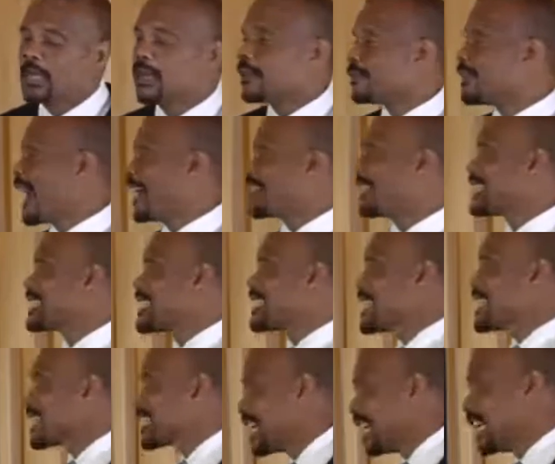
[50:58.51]
that the
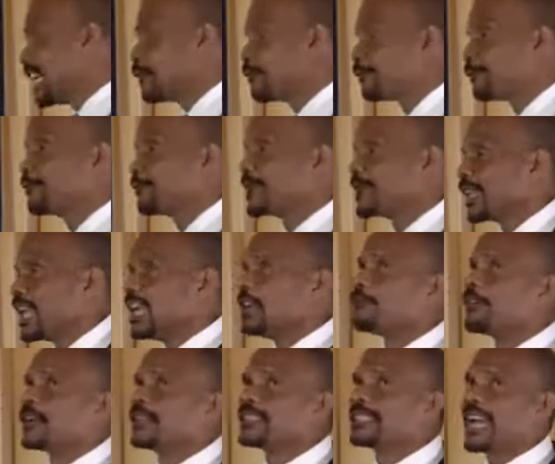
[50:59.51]
thief
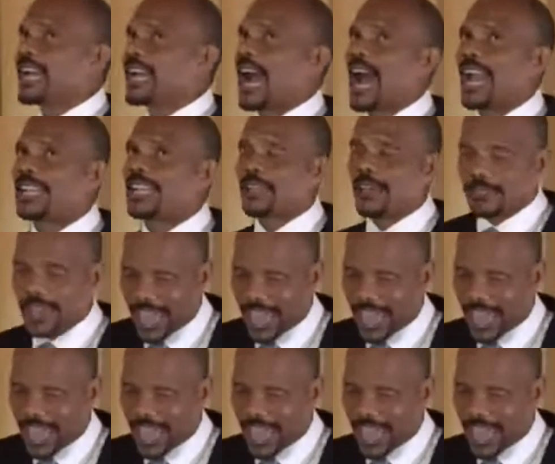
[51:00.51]
even died that